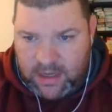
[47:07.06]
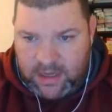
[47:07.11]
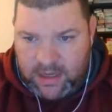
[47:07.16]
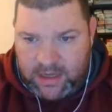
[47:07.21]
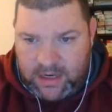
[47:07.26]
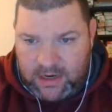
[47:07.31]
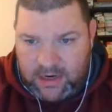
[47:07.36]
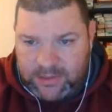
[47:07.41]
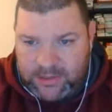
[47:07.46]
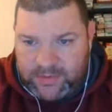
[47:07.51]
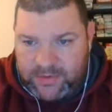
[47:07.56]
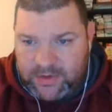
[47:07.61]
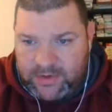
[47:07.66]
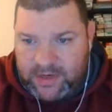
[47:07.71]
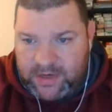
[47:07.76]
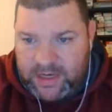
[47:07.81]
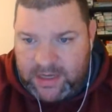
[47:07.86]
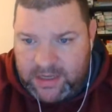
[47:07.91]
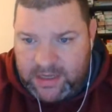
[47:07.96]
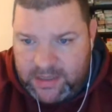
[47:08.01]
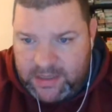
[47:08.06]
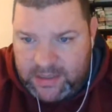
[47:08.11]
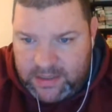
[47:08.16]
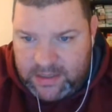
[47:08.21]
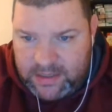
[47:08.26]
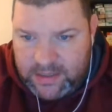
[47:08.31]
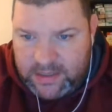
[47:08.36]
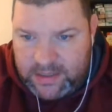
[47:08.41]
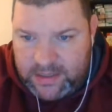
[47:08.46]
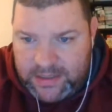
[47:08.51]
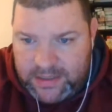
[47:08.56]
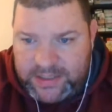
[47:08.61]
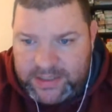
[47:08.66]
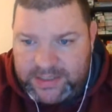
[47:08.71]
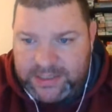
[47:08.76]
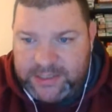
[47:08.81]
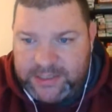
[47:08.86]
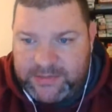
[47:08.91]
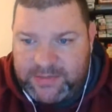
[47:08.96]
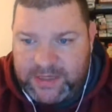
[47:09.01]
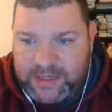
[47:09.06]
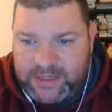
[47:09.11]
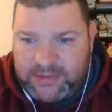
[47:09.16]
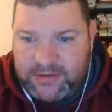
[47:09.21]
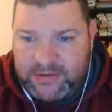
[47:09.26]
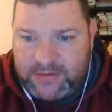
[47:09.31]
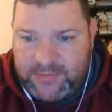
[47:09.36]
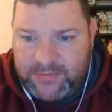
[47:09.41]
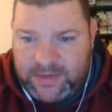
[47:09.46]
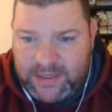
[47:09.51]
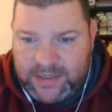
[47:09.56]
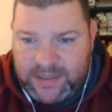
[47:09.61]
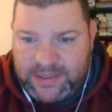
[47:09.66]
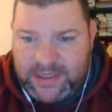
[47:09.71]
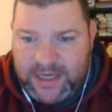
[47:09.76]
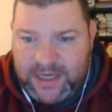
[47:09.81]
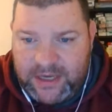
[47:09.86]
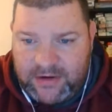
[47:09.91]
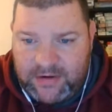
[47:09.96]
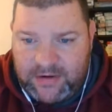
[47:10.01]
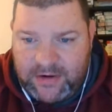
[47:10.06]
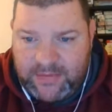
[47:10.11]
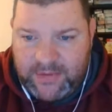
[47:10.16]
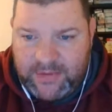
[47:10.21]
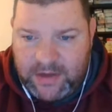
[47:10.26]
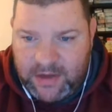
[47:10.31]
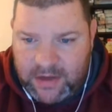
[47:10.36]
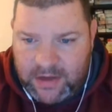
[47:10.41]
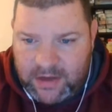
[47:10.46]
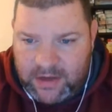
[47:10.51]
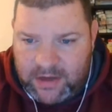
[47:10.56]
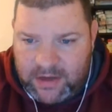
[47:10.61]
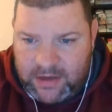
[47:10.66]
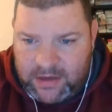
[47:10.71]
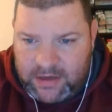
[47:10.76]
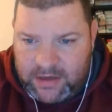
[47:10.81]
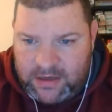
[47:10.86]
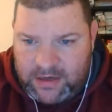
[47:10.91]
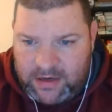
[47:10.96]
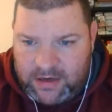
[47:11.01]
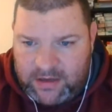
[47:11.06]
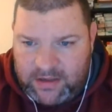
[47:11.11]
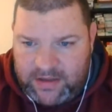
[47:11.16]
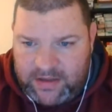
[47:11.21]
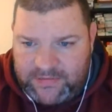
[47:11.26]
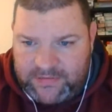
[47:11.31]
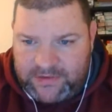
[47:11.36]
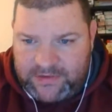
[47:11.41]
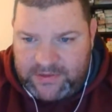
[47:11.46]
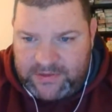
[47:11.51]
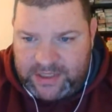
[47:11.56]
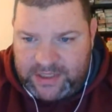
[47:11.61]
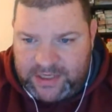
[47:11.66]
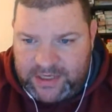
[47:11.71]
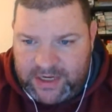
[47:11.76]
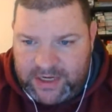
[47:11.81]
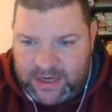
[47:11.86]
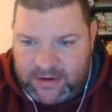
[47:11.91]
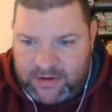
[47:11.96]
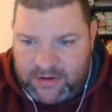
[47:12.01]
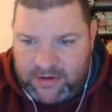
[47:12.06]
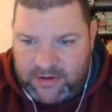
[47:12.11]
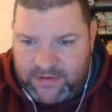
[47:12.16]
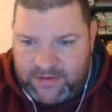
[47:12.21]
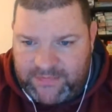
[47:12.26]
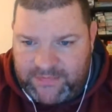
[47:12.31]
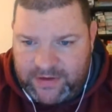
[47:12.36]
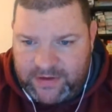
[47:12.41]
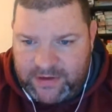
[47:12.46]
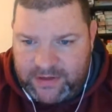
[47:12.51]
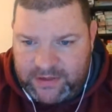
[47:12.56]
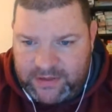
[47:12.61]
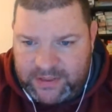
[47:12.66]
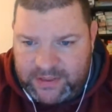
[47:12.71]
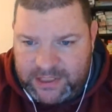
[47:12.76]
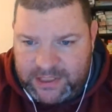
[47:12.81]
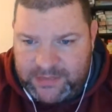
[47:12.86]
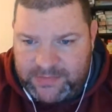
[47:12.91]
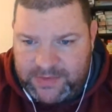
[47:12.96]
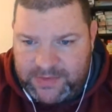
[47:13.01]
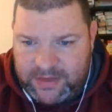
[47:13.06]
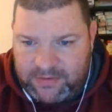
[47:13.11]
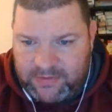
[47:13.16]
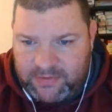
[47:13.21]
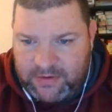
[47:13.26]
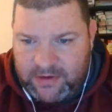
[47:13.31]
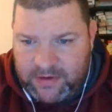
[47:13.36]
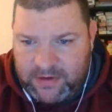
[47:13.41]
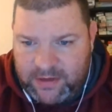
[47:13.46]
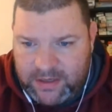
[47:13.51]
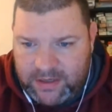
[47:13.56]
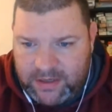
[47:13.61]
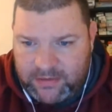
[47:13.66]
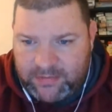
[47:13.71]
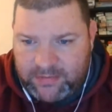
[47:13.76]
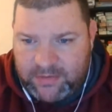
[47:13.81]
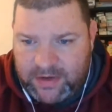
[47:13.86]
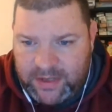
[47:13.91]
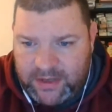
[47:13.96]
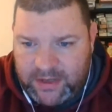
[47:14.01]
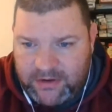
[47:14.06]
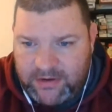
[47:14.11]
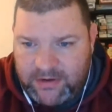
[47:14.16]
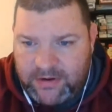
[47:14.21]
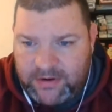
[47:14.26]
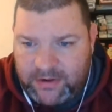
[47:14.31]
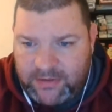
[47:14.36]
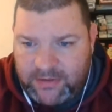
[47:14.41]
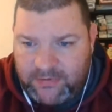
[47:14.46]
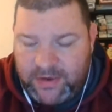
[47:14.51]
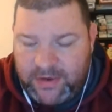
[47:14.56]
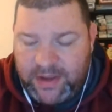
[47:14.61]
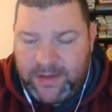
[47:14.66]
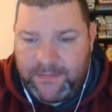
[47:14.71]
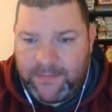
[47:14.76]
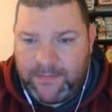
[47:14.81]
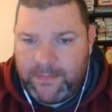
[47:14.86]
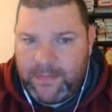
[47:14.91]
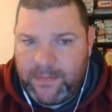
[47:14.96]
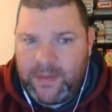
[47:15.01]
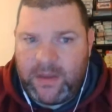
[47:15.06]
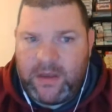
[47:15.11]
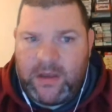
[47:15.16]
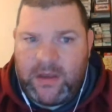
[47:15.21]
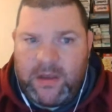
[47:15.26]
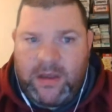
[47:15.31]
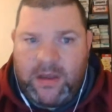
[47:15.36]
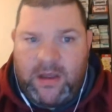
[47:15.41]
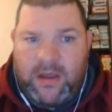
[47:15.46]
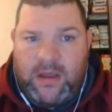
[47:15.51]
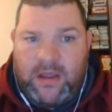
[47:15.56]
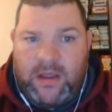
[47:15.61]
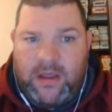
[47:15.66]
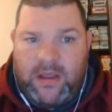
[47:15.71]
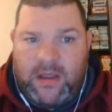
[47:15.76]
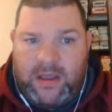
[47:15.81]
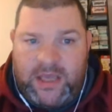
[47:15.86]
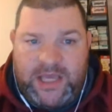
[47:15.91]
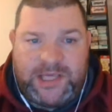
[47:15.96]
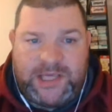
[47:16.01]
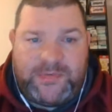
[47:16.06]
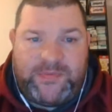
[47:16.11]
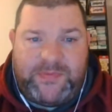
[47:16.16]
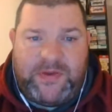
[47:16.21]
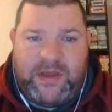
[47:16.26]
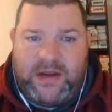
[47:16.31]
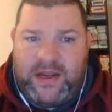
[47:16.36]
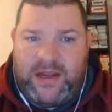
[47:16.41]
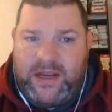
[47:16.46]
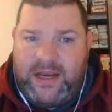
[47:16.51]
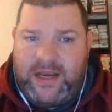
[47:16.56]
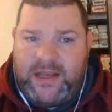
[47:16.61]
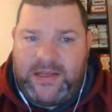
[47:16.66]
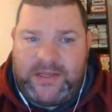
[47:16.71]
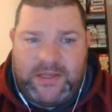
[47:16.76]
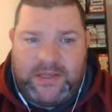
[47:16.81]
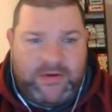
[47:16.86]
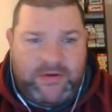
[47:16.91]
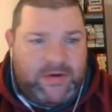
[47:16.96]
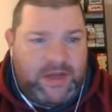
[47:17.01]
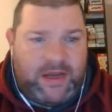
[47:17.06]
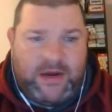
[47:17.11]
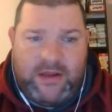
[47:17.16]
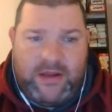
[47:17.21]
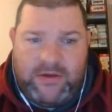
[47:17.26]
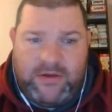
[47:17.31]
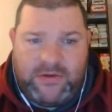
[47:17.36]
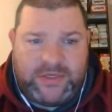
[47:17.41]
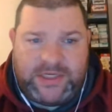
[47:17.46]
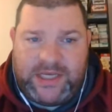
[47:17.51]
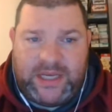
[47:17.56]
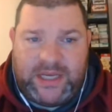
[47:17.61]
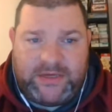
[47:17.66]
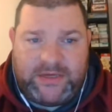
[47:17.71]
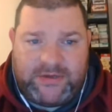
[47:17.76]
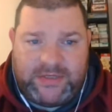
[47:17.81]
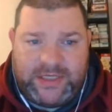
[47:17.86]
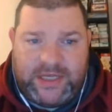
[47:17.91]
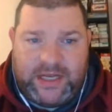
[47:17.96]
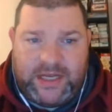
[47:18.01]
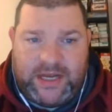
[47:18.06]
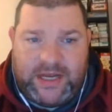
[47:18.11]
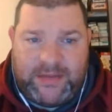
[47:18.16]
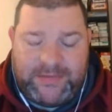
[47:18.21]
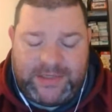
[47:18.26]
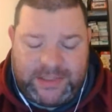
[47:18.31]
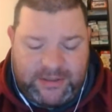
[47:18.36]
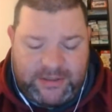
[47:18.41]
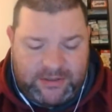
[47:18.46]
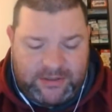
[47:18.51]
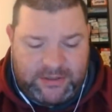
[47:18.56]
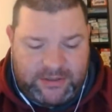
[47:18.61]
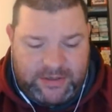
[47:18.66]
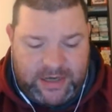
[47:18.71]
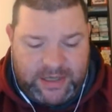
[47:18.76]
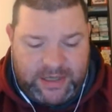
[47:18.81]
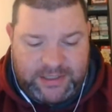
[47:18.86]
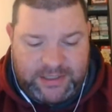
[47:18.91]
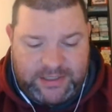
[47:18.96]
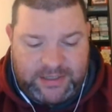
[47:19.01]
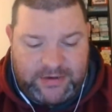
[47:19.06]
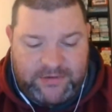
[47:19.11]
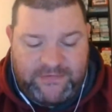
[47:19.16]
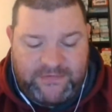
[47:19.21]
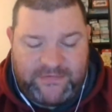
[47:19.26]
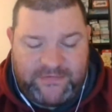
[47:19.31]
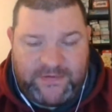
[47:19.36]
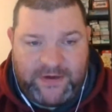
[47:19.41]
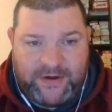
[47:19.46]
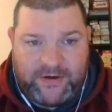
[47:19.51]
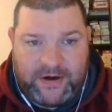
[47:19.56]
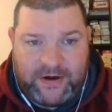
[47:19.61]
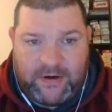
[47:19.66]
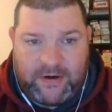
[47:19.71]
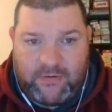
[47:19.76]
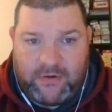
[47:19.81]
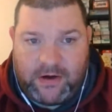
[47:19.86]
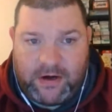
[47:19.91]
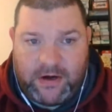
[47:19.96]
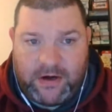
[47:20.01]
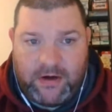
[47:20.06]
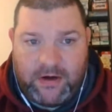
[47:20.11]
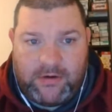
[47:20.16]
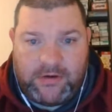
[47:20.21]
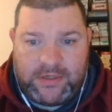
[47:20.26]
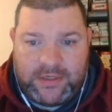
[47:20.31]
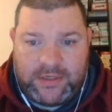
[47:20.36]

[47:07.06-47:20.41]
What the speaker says: Harrisburg East Dispatcher on my scanner app. I'll have to check it out. How often does East Penn run out by you during the week? East Penn, I do not know schedules yet. I'm still trying to figure out where to go